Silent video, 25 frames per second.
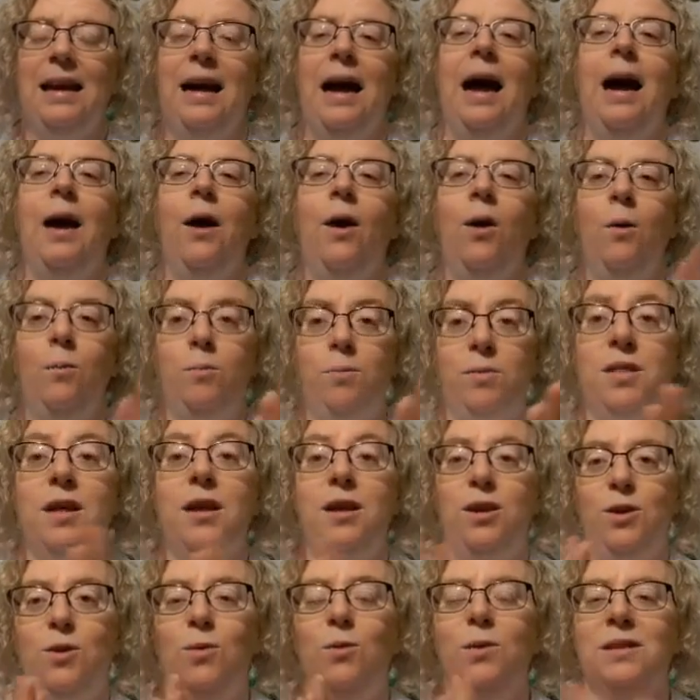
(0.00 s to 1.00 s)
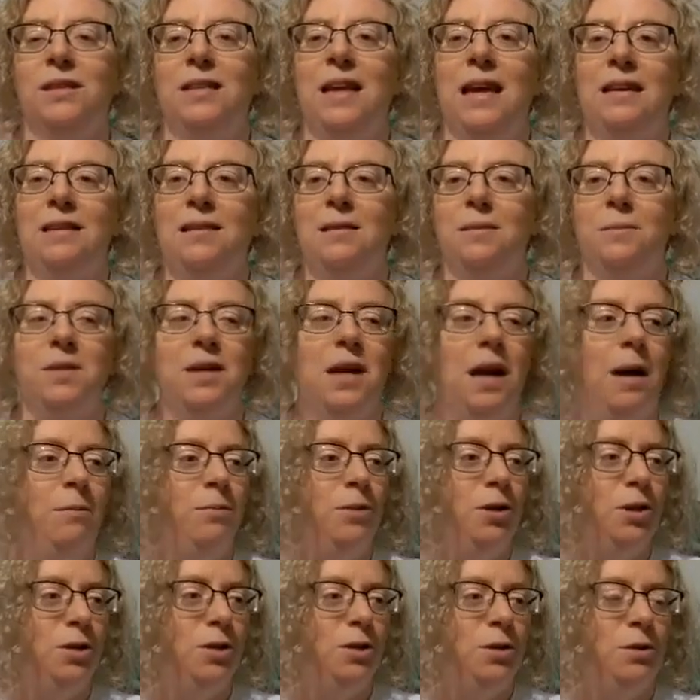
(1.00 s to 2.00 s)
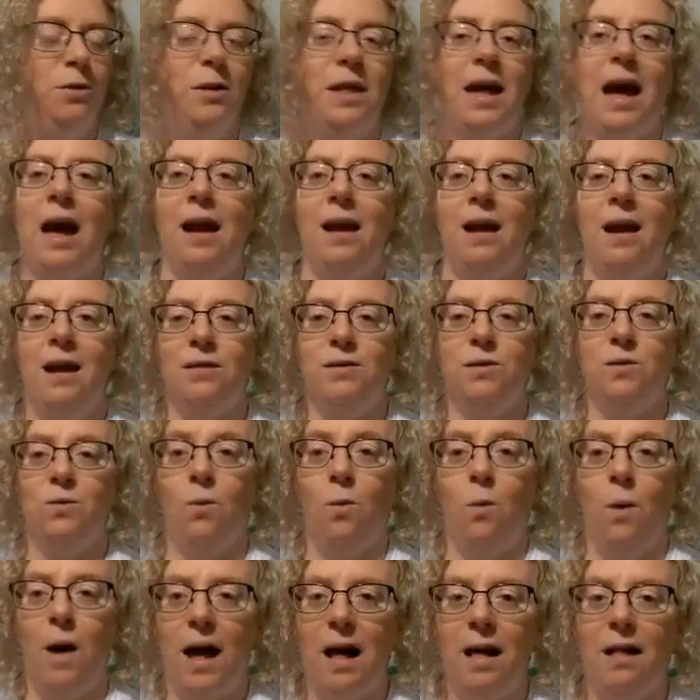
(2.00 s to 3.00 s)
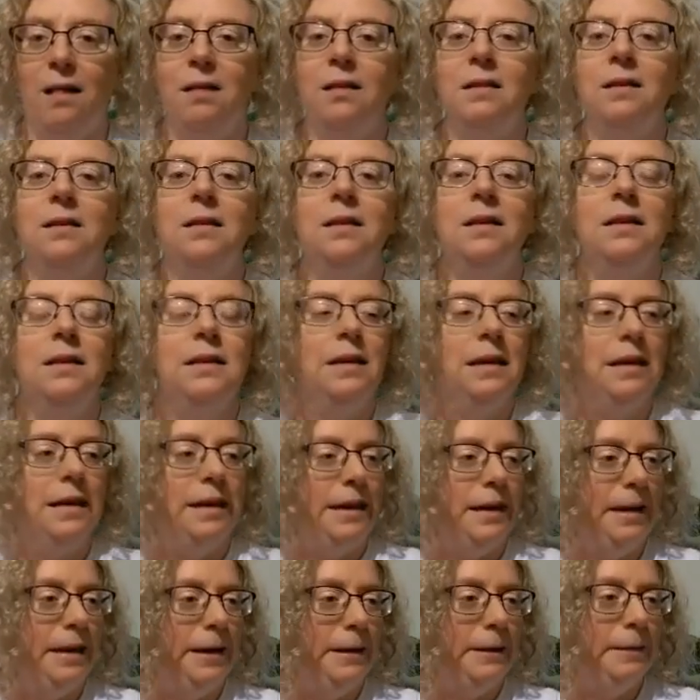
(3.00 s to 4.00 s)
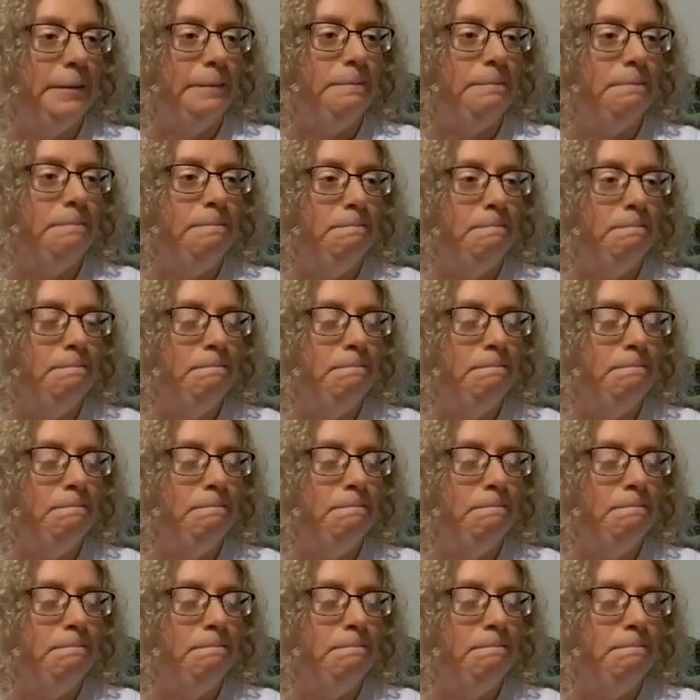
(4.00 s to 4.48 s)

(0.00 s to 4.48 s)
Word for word: I hope that you will take some time to do that as well. Um,